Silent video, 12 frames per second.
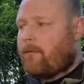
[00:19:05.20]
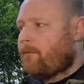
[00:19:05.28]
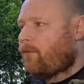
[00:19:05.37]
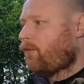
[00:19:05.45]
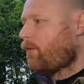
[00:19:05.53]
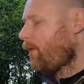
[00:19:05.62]

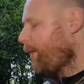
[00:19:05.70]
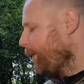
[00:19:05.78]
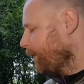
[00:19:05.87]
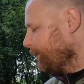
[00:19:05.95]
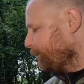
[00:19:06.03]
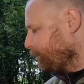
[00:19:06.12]
months.
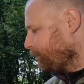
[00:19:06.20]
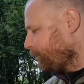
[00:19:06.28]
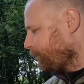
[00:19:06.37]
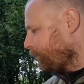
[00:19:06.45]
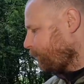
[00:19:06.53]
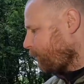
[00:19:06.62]

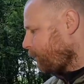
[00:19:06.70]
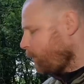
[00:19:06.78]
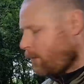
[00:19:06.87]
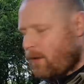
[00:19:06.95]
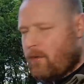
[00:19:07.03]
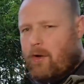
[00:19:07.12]

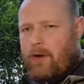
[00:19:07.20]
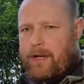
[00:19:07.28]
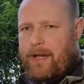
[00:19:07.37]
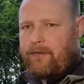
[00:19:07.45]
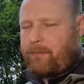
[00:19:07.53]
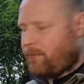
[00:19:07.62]
Got a
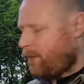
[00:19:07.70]
nice